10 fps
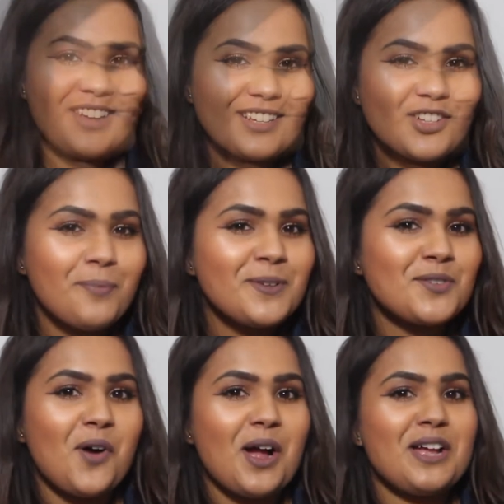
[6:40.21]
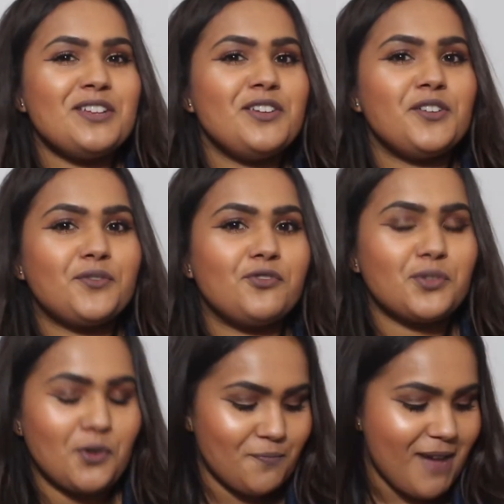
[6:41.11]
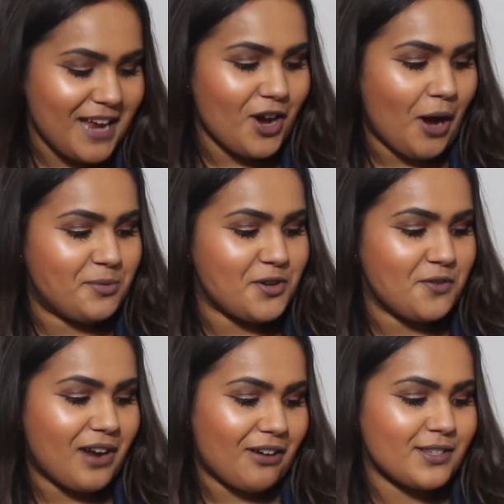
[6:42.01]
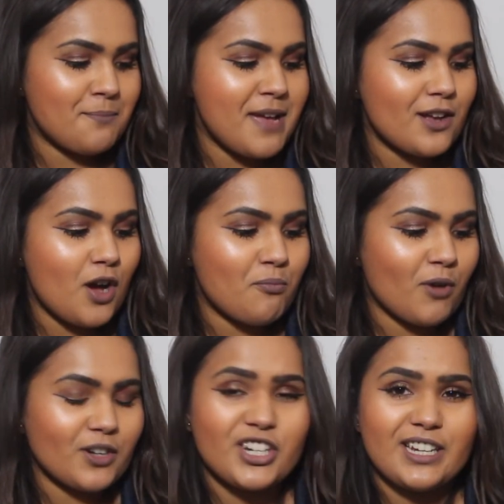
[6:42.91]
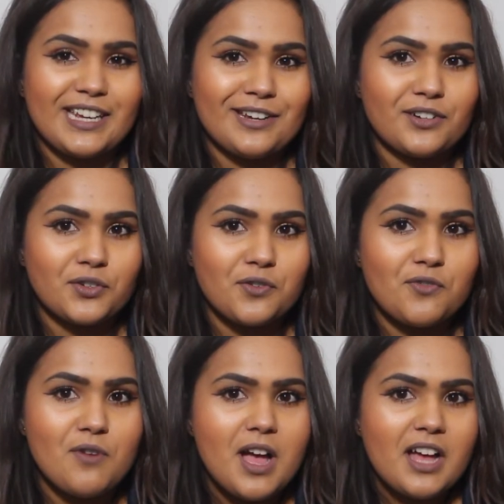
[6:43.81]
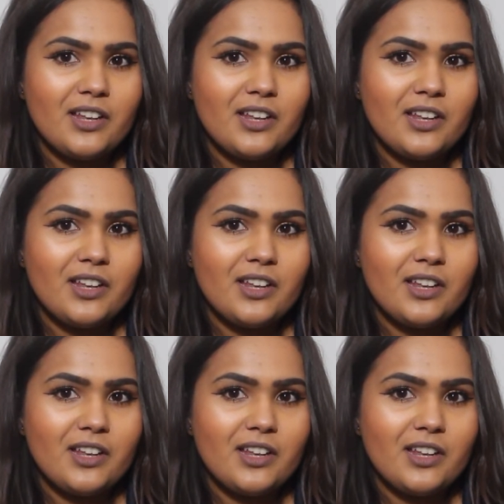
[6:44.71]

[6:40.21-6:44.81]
Next up is quite a useful sort of makeup tool. Now it's a makeup brush cleaner tool.